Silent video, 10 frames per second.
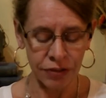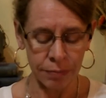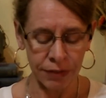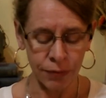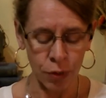
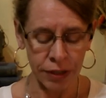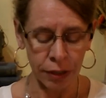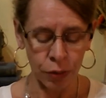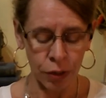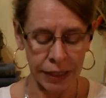before the
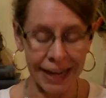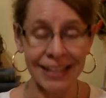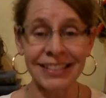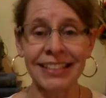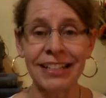Lord
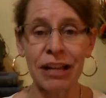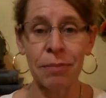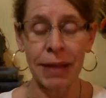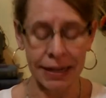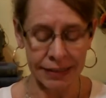as he
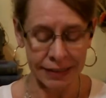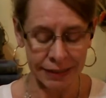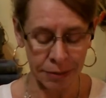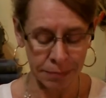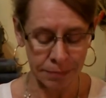commanded
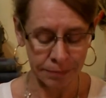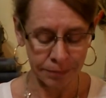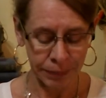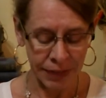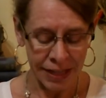him.
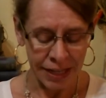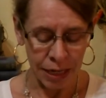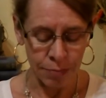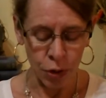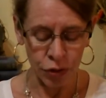
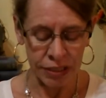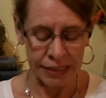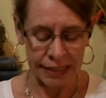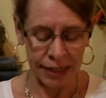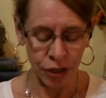And Moses
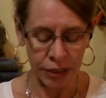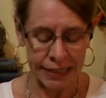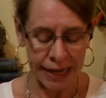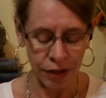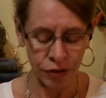and Aaron
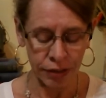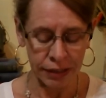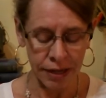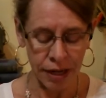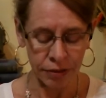gathered the
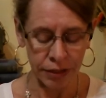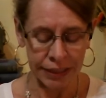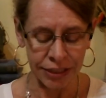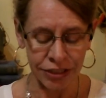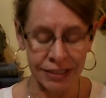
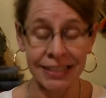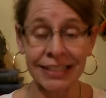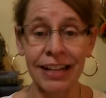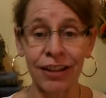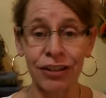congregation
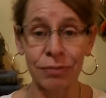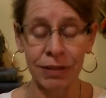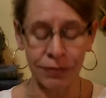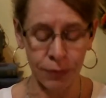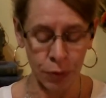together
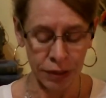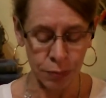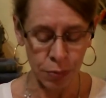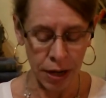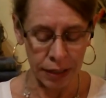before the
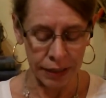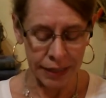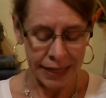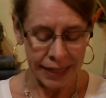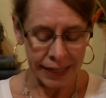rock.
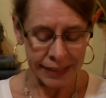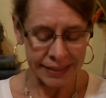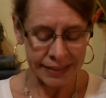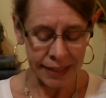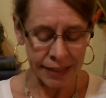And he
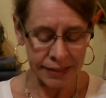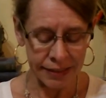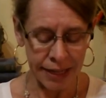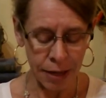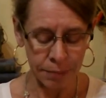said unto
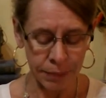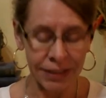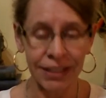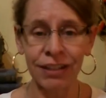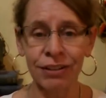them,
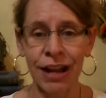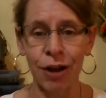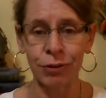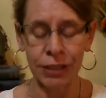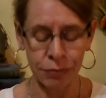Hear
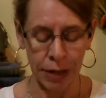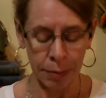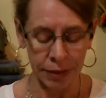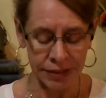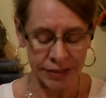now, ye
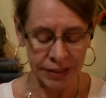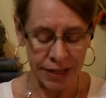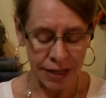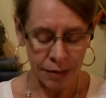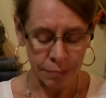rebels,
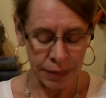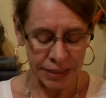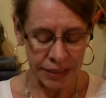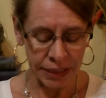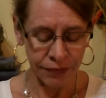
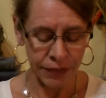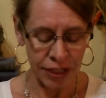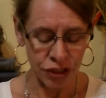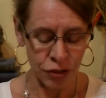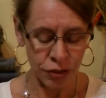must ye
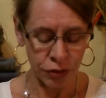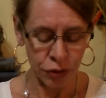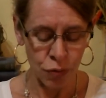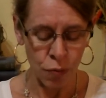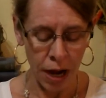fetch
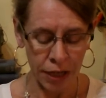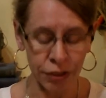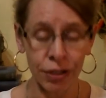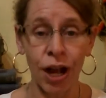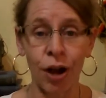you
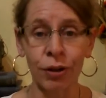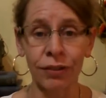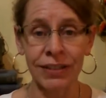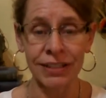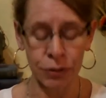water out
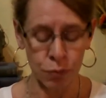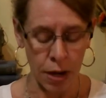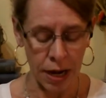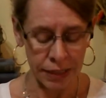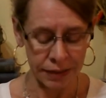of this rock?